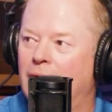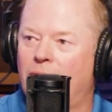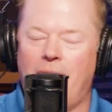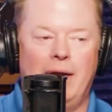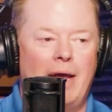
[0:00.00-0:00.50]

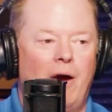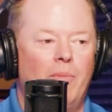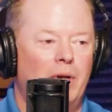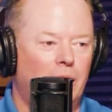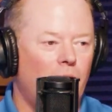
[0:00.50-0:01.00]
right now,
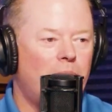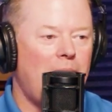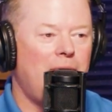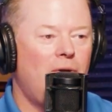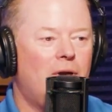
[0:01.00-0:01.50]
but Luke,
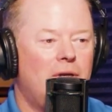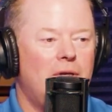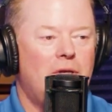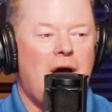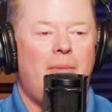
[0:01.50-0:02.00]
maybe you
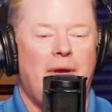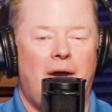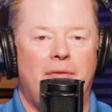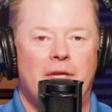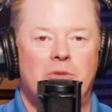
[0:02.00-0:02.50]
could comment
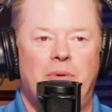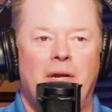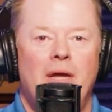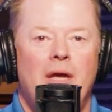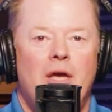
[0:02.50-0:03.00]
on this,
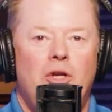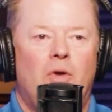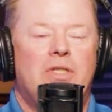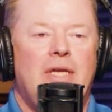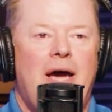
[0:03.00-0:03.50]
but
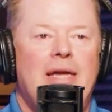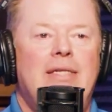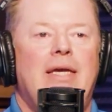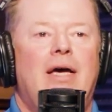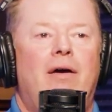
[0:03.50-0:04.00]
it's the
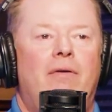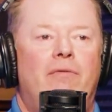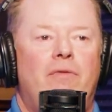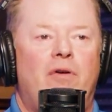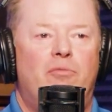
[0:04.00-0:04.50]
idea
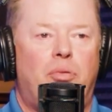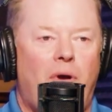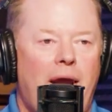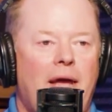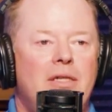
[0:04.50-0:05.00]
of
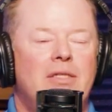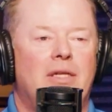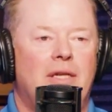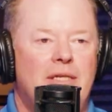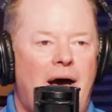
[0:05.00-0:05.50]
brands
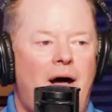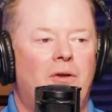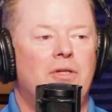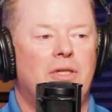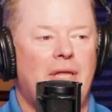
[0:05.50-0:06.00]
and the
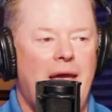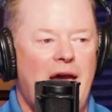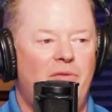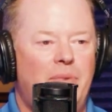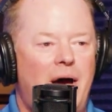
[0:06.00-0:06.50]
dollars that they
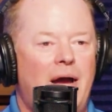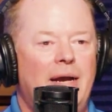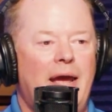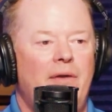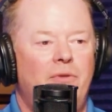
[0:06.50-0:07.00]
have
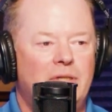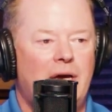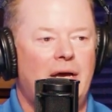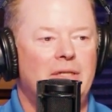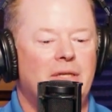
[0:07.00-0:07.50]
behind
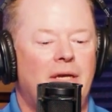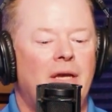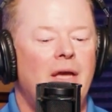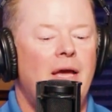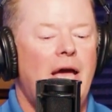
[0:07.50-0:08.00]

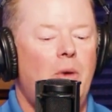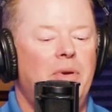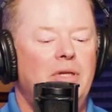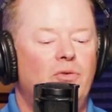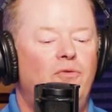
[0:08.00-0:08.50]
advertising
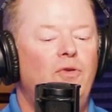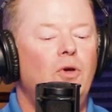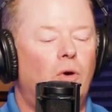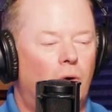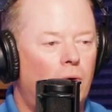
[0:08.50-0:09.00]
helping to
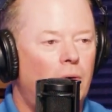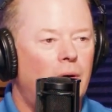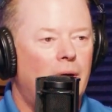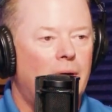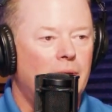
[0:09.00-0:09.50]
fuel,
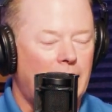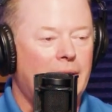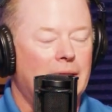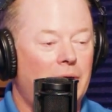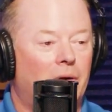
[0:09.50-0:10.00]

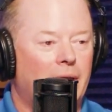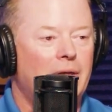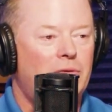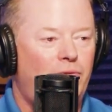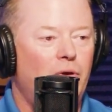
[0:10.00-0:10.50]
like
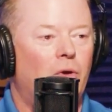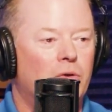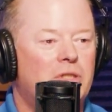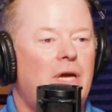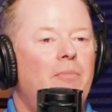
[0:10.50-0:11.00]
literally
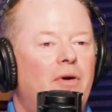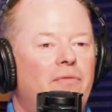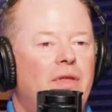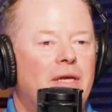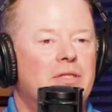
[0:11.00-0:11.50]
fuel, some
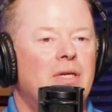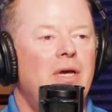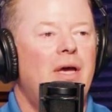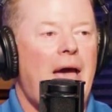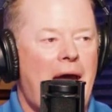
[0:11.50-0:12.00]
of this
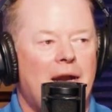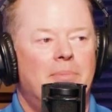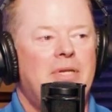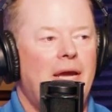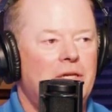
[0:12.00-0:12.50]

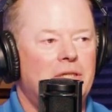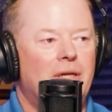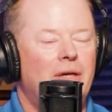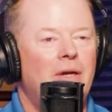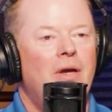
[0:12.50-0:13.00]

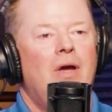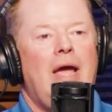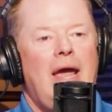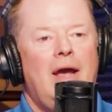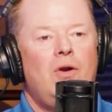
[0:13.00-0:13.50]
adaptation
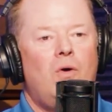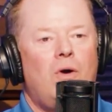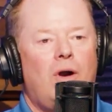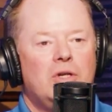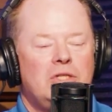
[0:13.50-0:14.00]
and
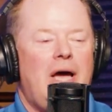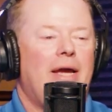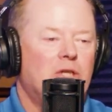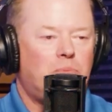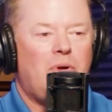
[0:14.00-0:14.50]
or
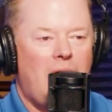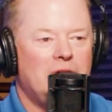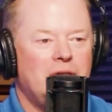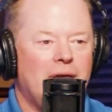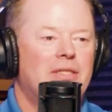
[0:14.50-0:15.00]
science
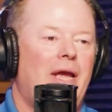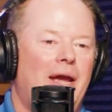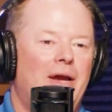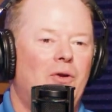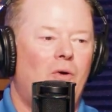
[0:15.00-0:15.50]
projects
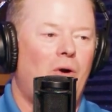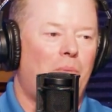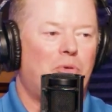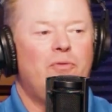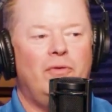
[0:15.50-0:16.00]
and or
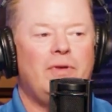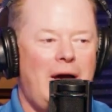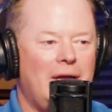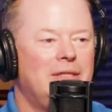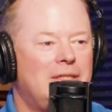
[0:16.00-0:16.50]
proof of
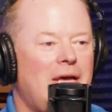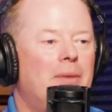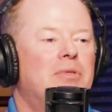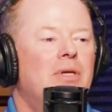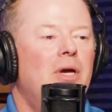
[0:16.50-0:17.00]

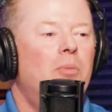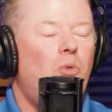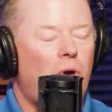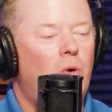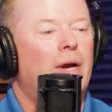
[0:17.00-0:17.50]
concepts
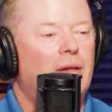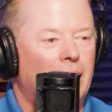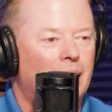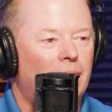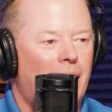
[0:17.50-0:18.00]
more
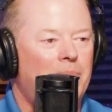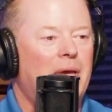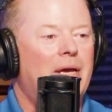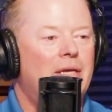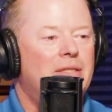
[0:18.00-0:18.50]
quickly, right?
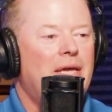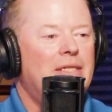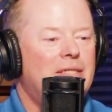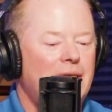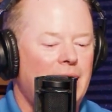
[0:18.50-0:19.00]
Because they
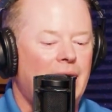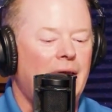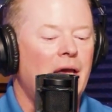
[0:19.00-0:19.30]
see,